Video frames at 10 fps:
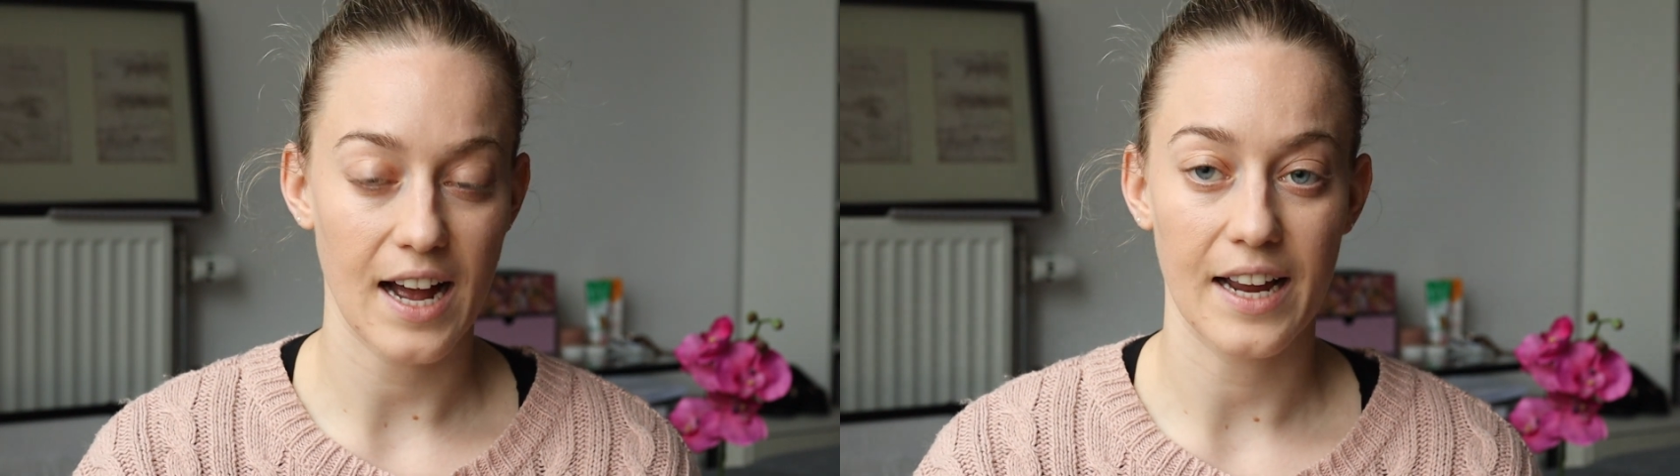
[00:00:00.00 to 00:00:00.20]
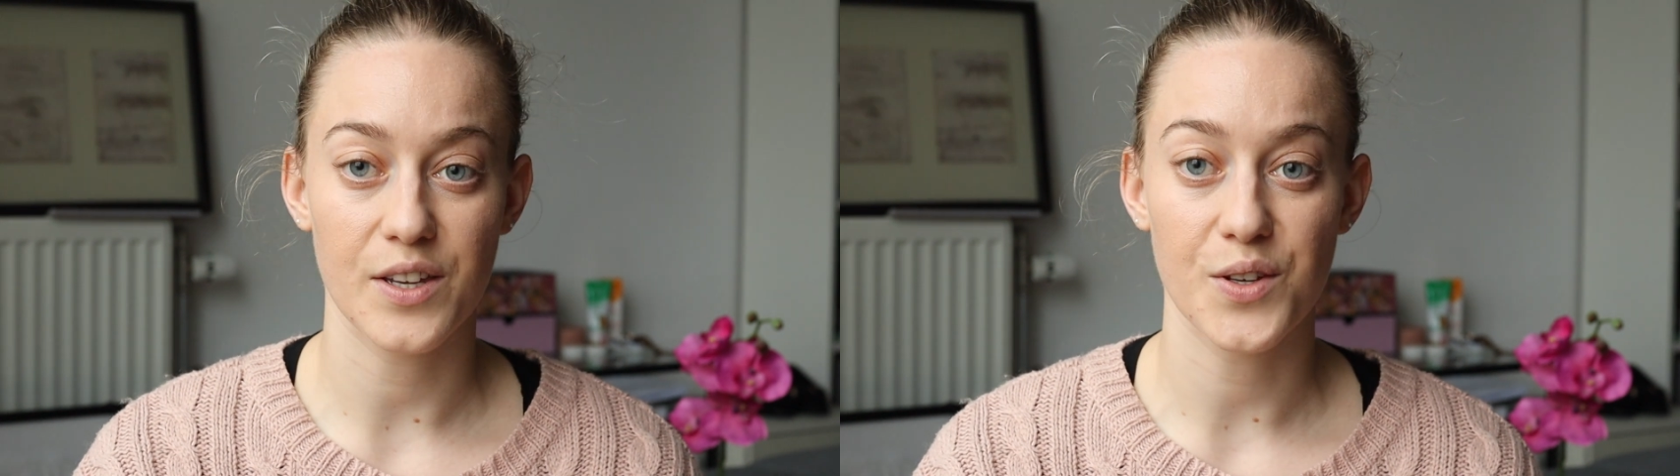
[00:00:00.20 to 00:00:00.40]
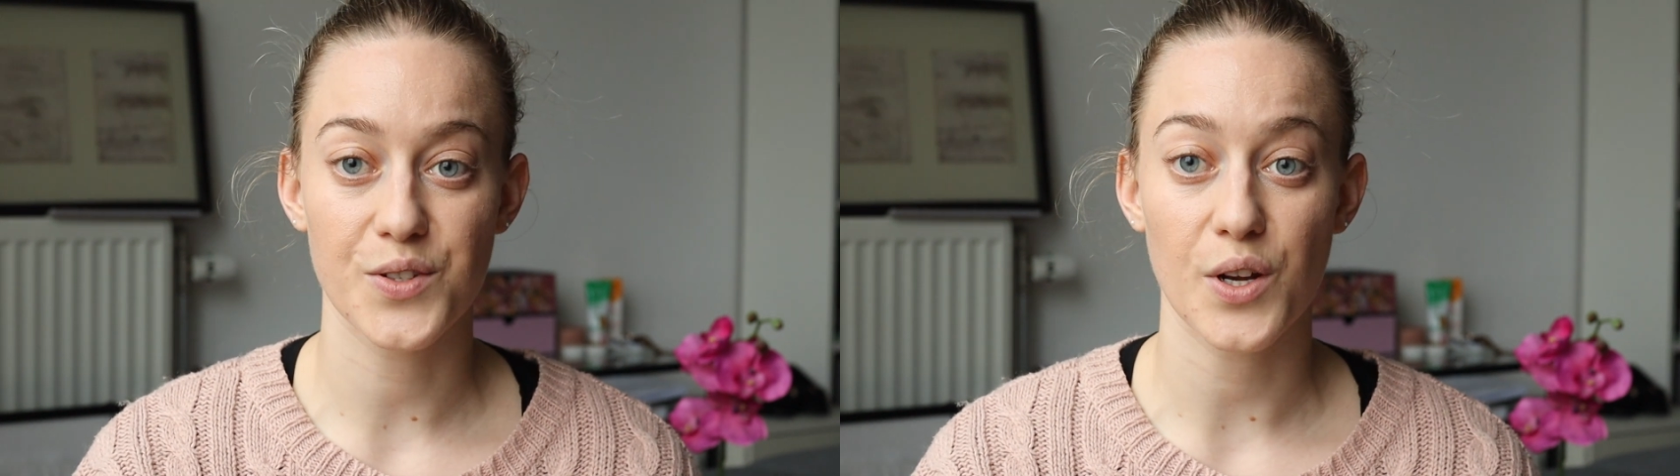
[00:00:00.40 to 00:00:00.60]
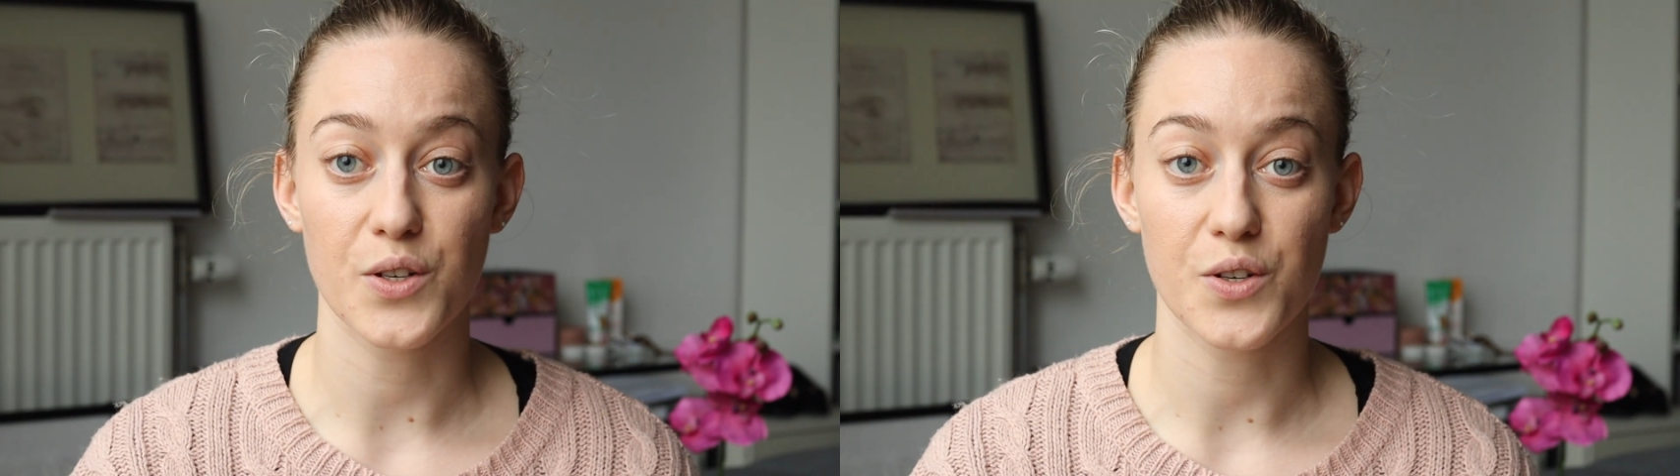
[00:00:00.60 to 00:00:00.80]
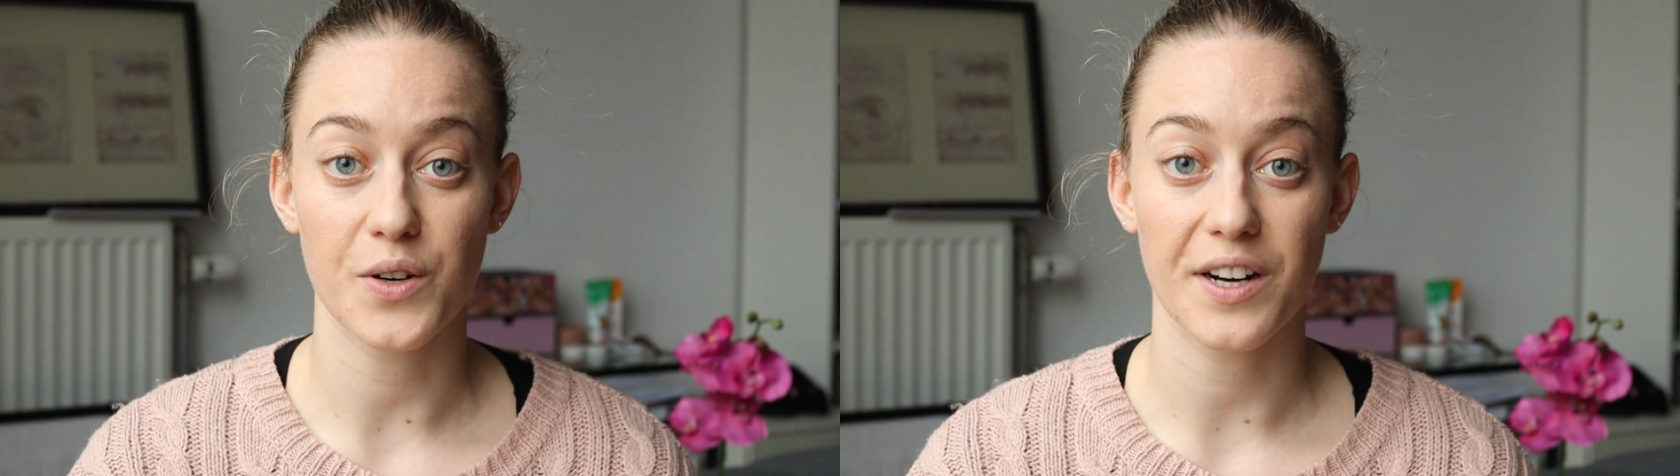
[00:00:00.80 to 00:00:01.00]
I
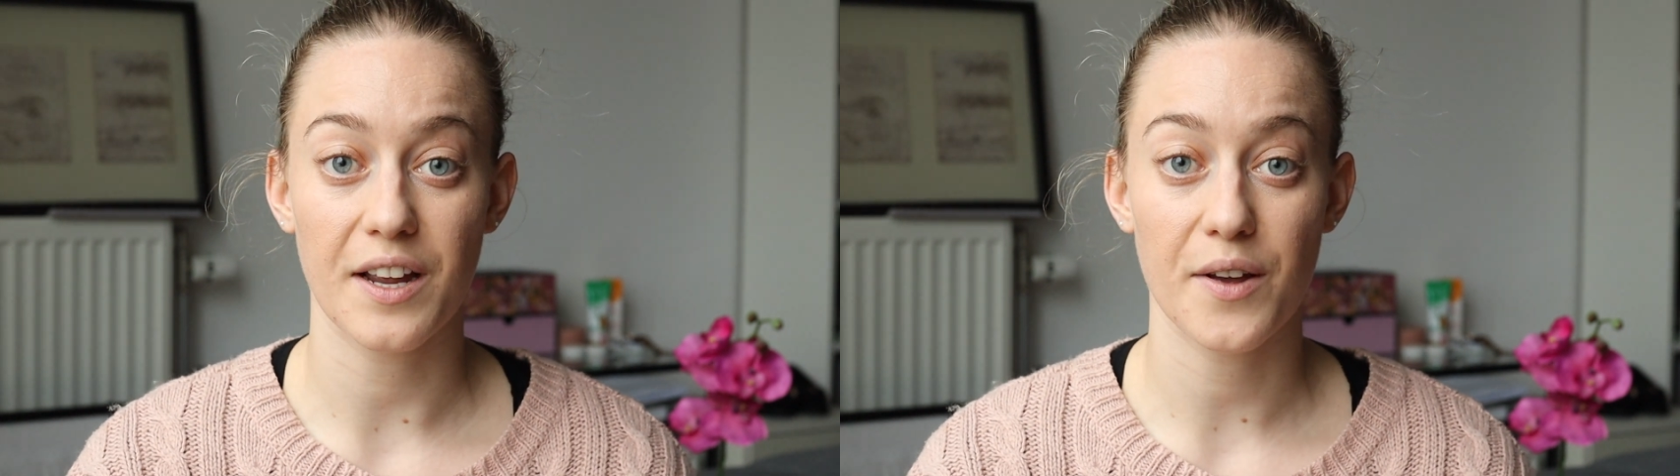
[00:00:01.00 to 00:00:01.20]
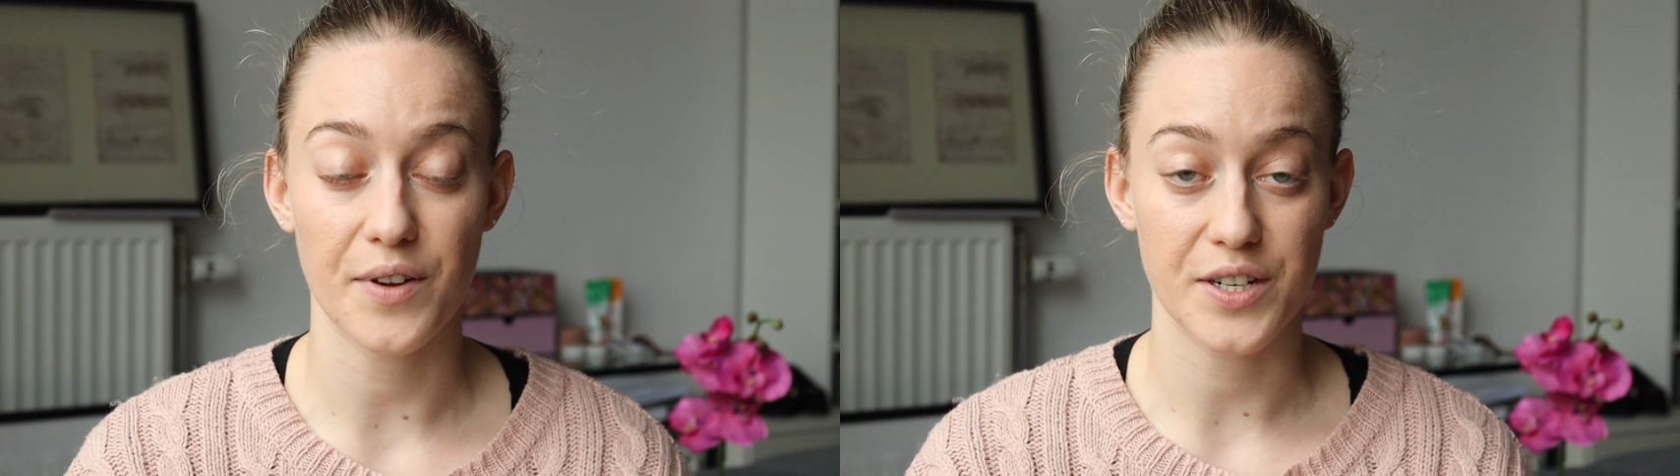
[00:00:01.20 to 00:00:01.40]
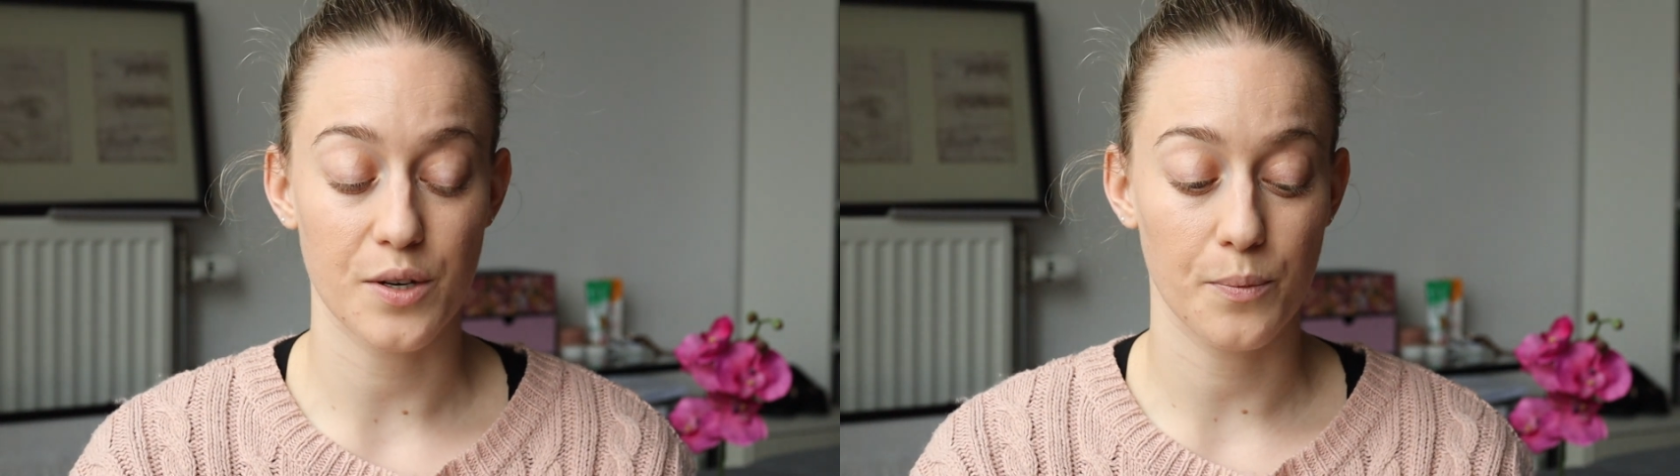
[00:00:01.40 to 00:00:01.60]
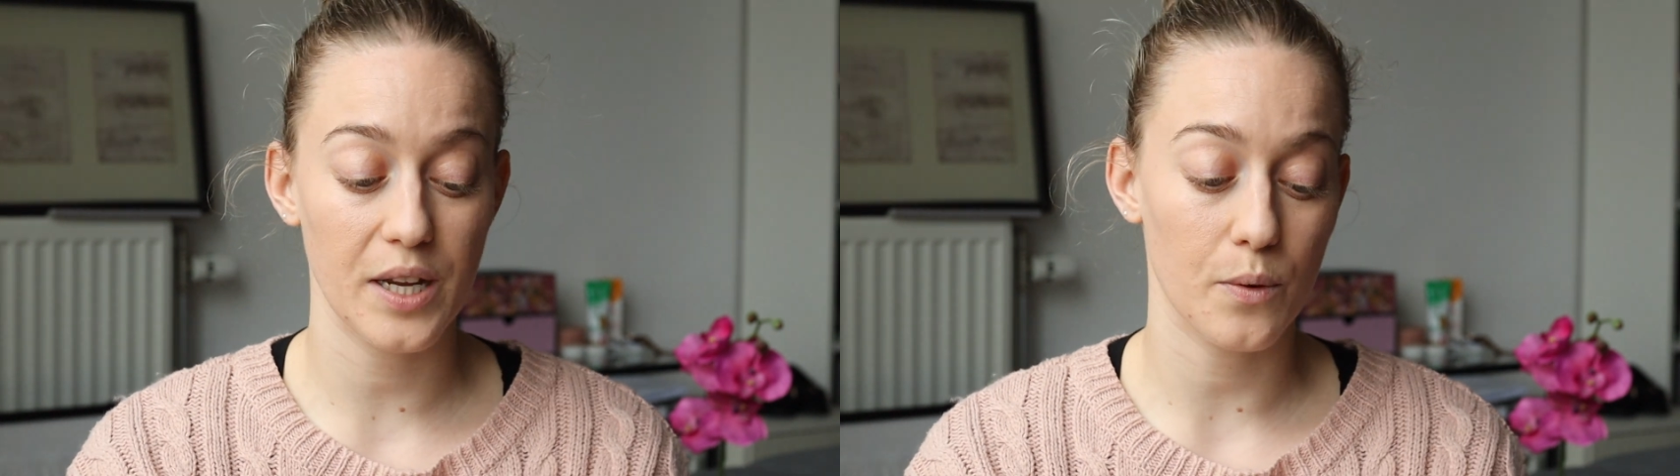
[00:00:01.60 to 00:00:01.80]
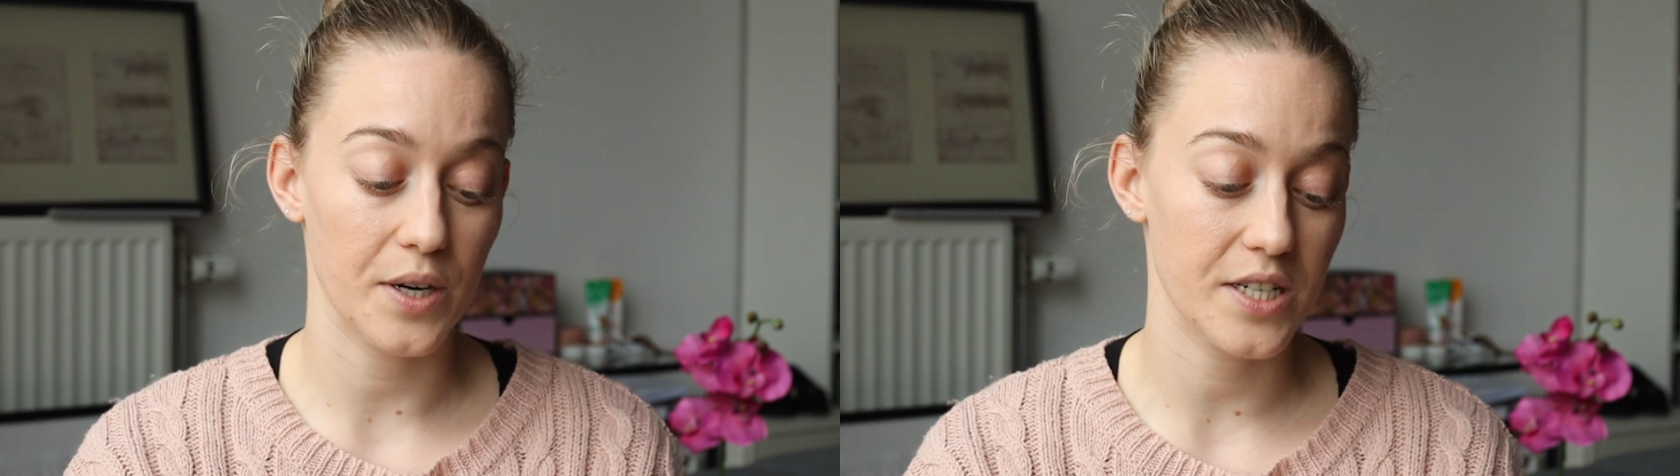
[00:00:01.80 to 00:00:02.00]
used during Fashion
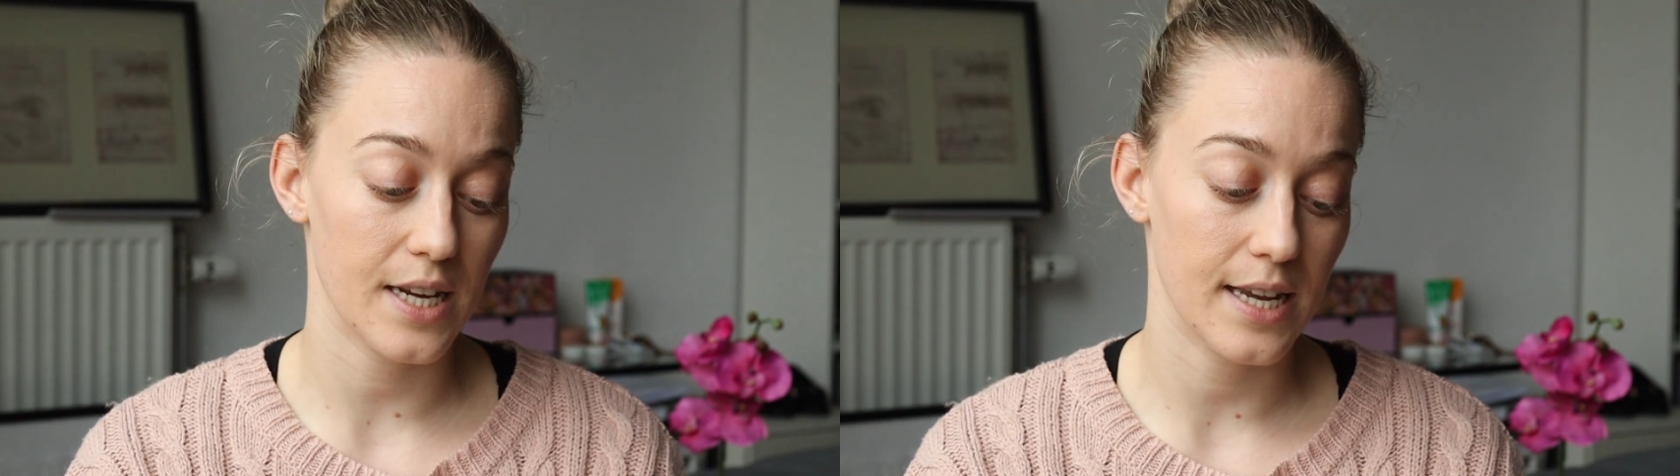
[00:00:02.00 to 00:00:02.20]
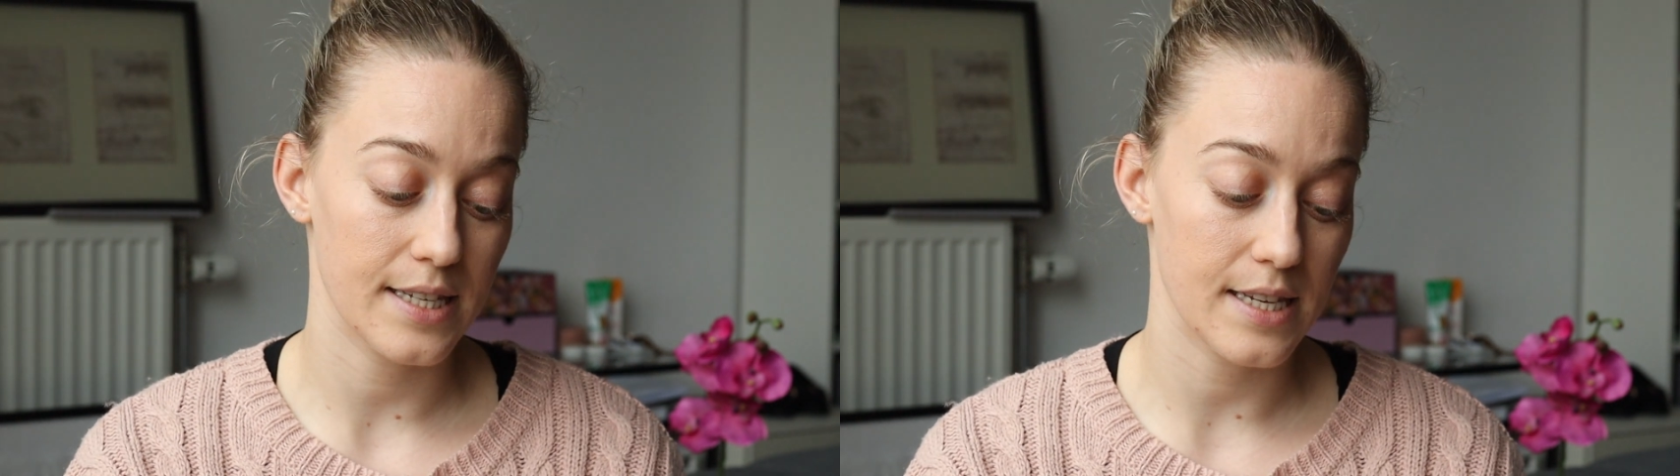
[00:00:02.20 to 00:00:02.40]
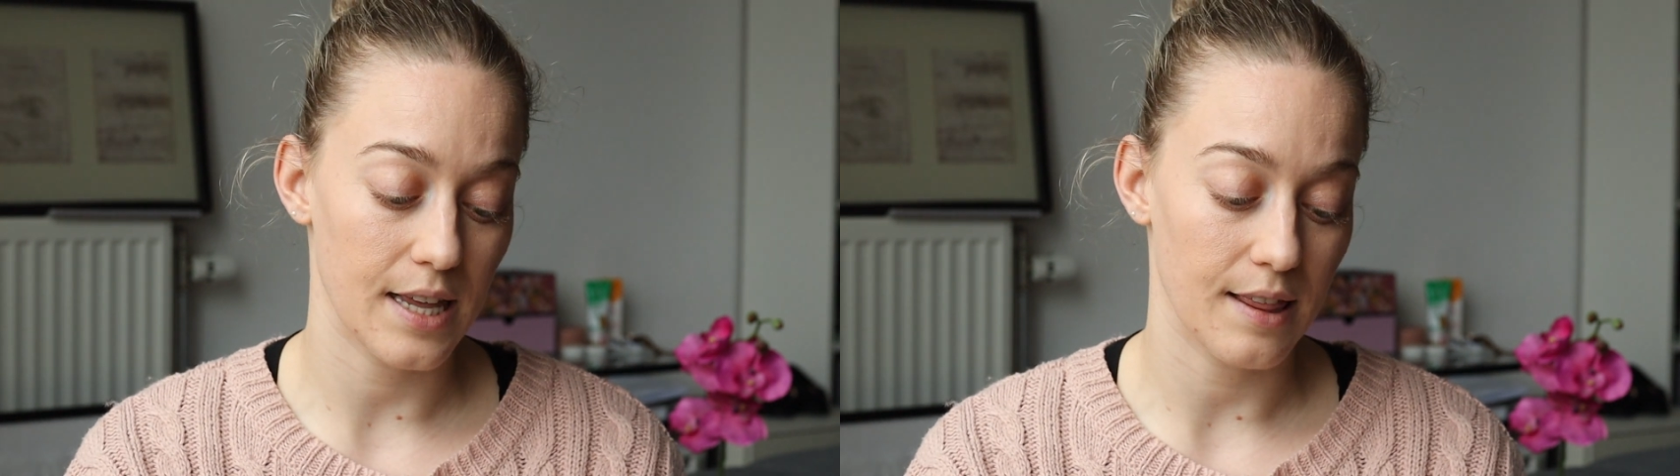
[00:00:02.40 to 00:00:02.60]
Week, which is